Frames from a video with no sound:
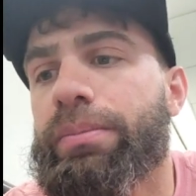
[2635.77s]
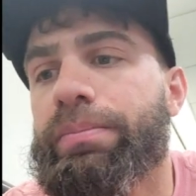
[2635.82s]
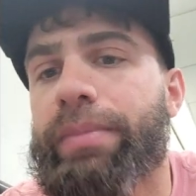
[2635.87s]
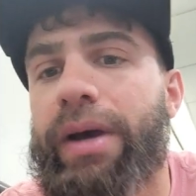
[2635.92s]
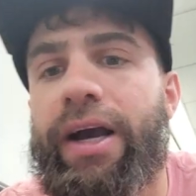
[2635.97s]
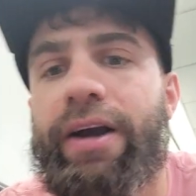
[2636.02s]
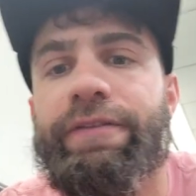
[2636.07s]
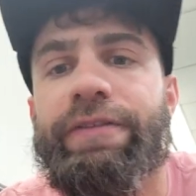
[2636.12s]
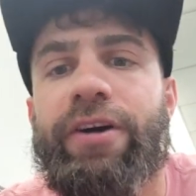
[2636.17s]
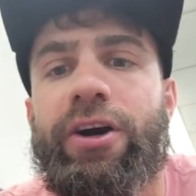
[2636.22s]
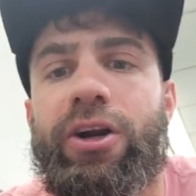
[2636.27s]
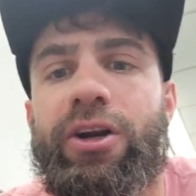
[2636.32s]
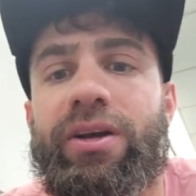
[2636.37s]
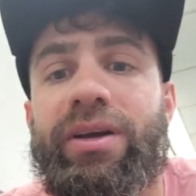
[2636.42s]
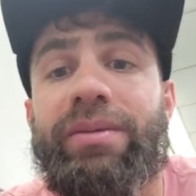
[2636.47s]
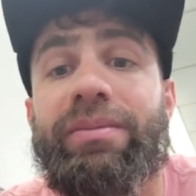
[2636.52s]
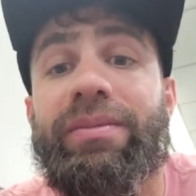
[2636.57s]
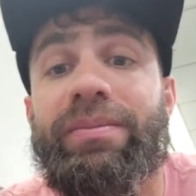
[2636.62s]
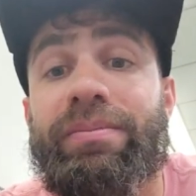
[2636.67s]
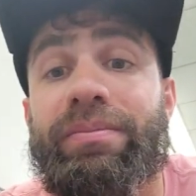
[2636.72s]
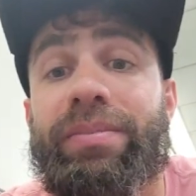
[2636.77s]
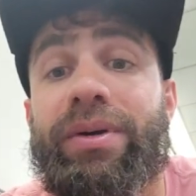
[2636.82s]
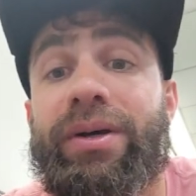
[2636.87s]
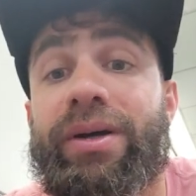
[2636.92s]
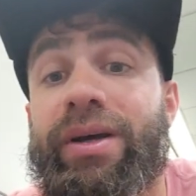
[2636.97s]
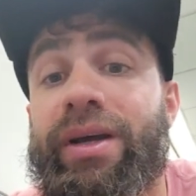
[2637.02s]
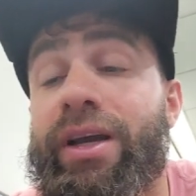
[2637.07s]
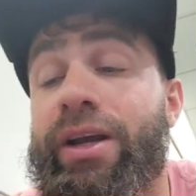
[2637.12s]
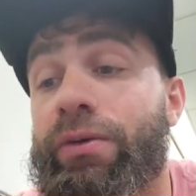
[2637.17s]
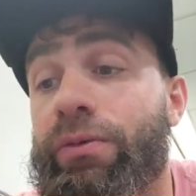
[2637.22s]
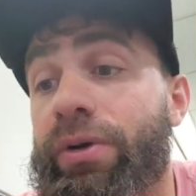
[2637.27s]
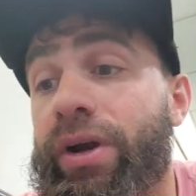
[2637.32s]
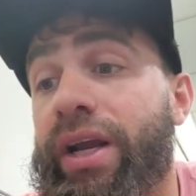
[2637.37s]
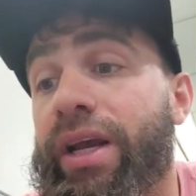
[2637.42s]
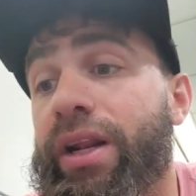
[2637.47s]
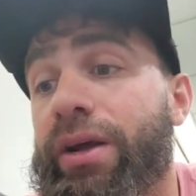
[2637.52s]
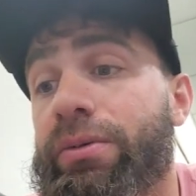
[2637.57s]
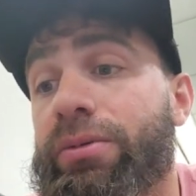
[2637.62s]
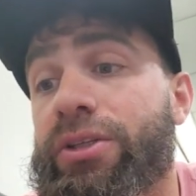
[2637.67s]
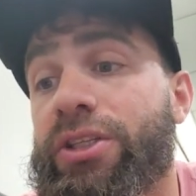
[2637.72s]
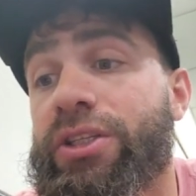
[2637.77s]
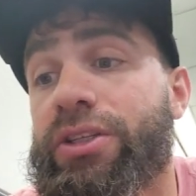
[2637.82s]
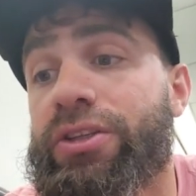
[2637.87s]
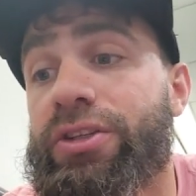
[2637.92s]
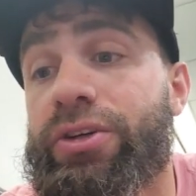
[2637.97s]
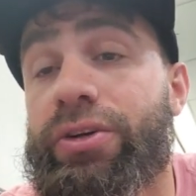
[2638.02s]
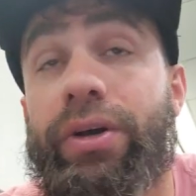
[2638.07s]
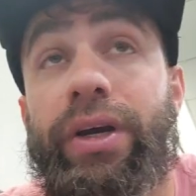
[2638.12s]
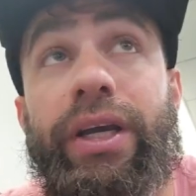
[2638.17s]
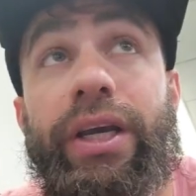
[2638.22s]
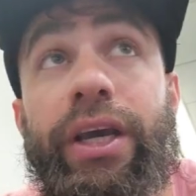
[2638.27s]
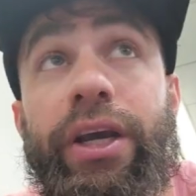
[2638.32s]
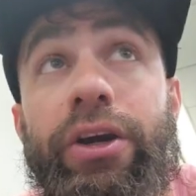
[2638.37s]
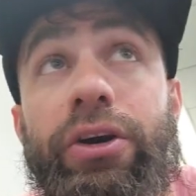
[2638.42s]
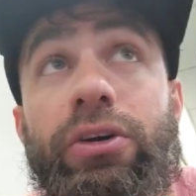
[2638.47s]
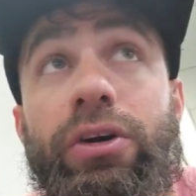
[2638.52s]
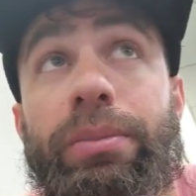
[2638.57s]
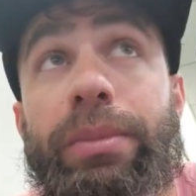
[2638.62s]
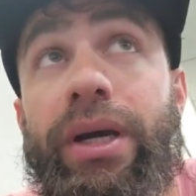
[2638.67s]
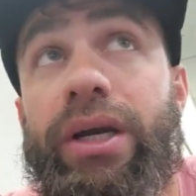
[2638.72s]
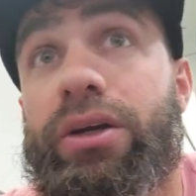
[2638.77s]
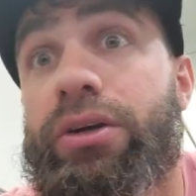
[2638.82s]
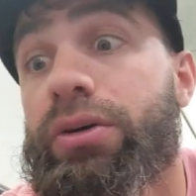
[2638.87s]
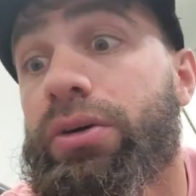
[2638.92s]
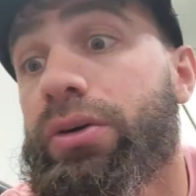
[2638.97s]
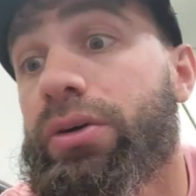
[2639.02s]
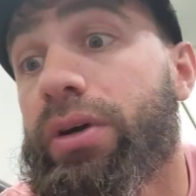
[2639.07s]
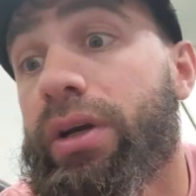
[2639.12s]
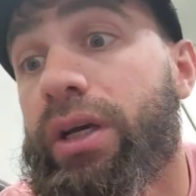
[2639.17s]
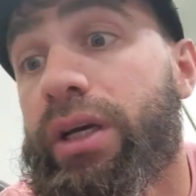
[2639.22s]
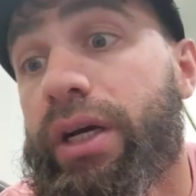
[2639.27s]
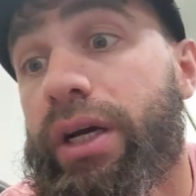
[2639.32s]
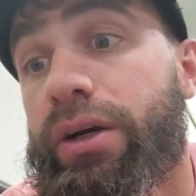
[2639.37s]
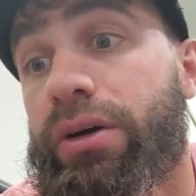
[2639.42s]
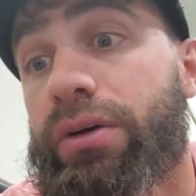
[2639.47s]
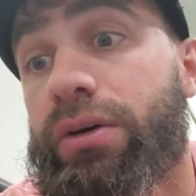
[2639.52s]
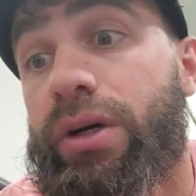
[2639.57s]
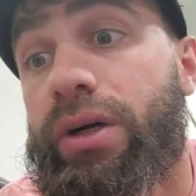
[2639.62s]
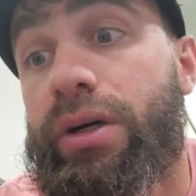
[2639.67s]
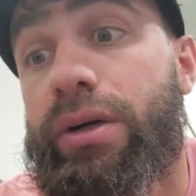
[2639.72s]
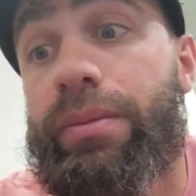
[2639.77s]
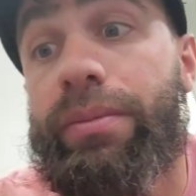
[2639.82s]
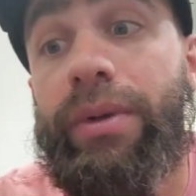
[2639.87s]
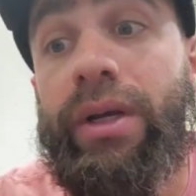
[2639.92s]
backfired, but in rain it was a 2-hit KO on my Kyogre.